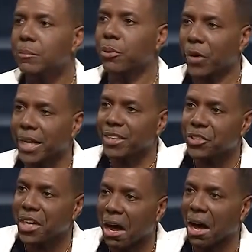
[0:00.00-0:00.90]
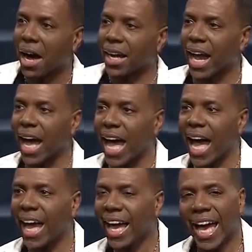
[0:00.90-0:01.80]
Praise God.
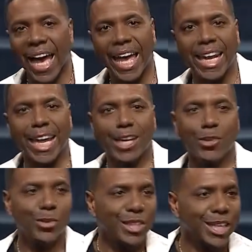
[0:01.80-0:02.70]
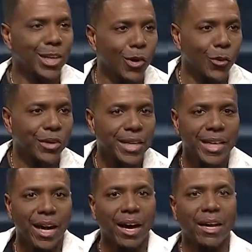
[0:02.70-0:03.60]
Hallelujah. Glory to God.